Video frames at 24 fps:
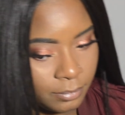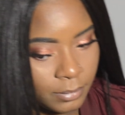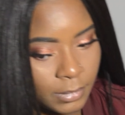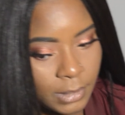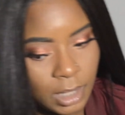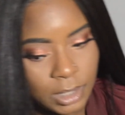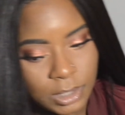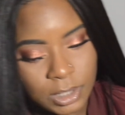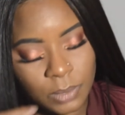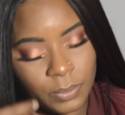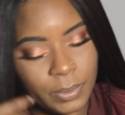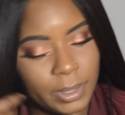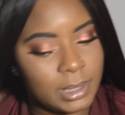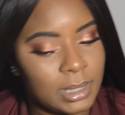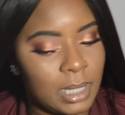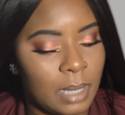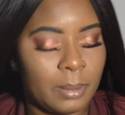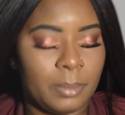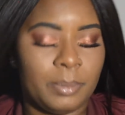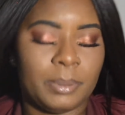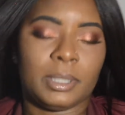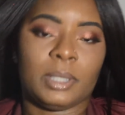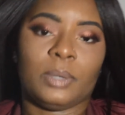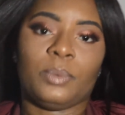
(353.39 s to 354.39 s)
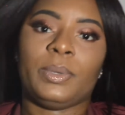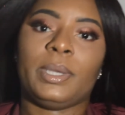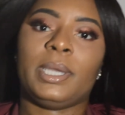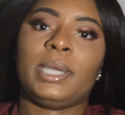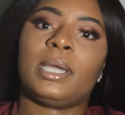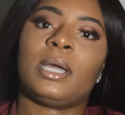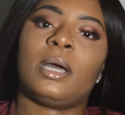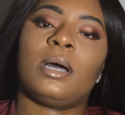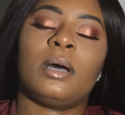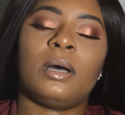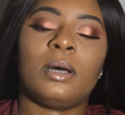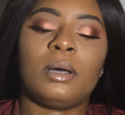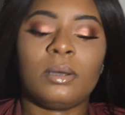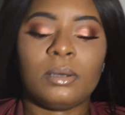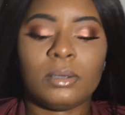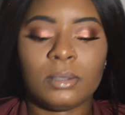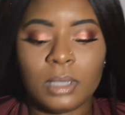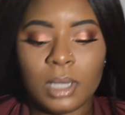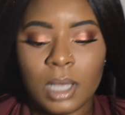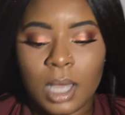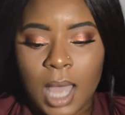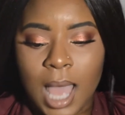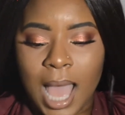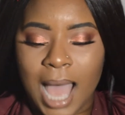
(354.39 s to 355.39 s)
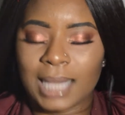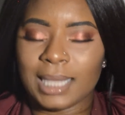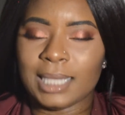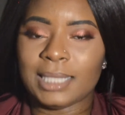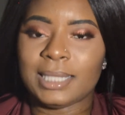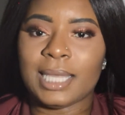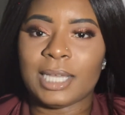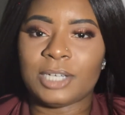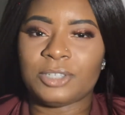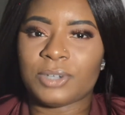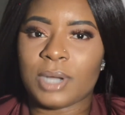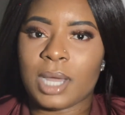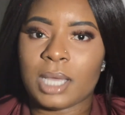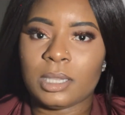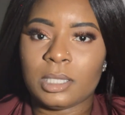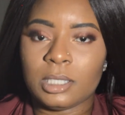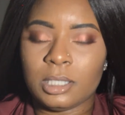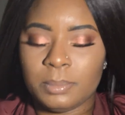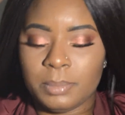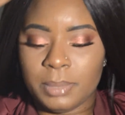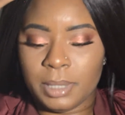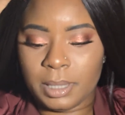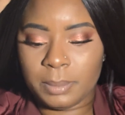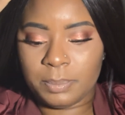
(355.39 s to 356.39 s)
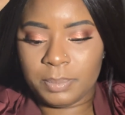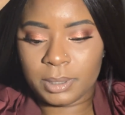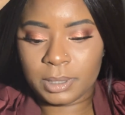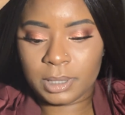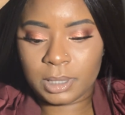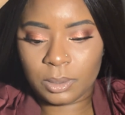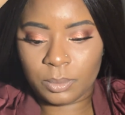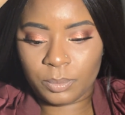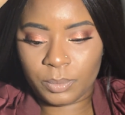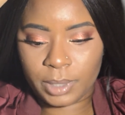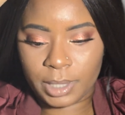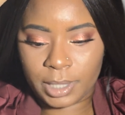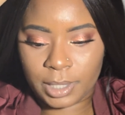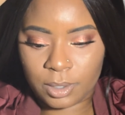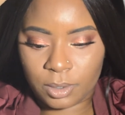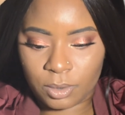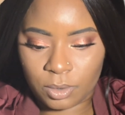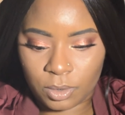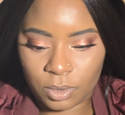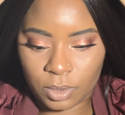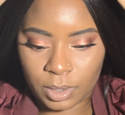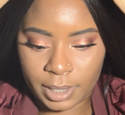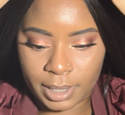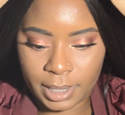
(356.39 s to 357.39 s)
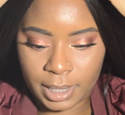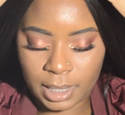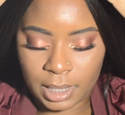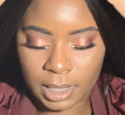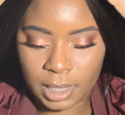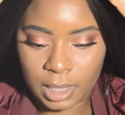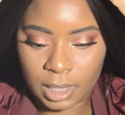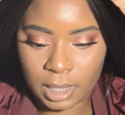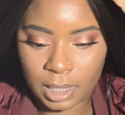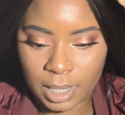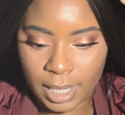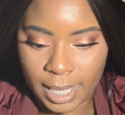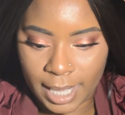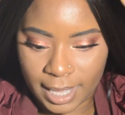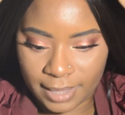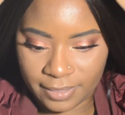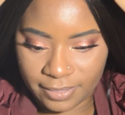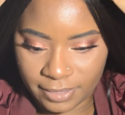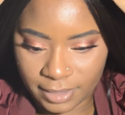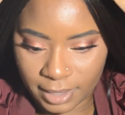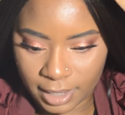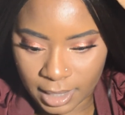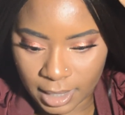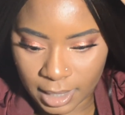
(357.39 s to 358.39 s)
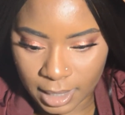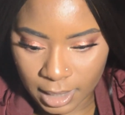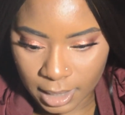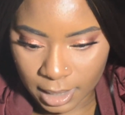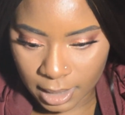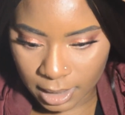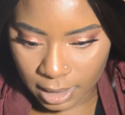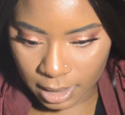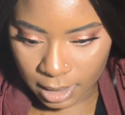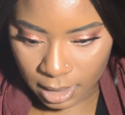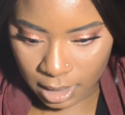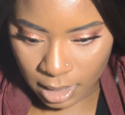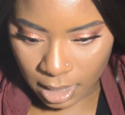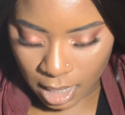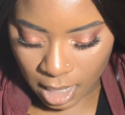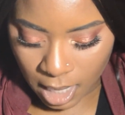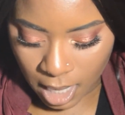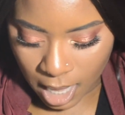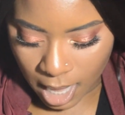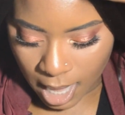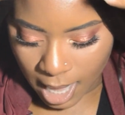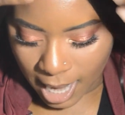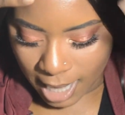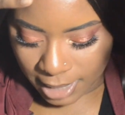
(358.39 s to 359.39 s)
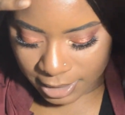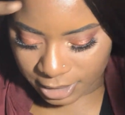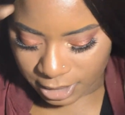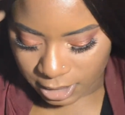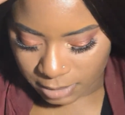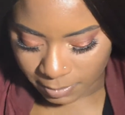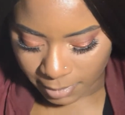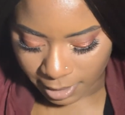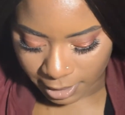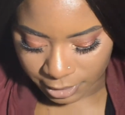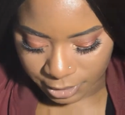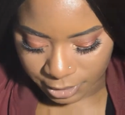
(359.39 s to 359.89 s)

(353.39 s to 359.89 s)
So when it's time to put the wig on, I let that dry a little bit, put the wig on, and then I just make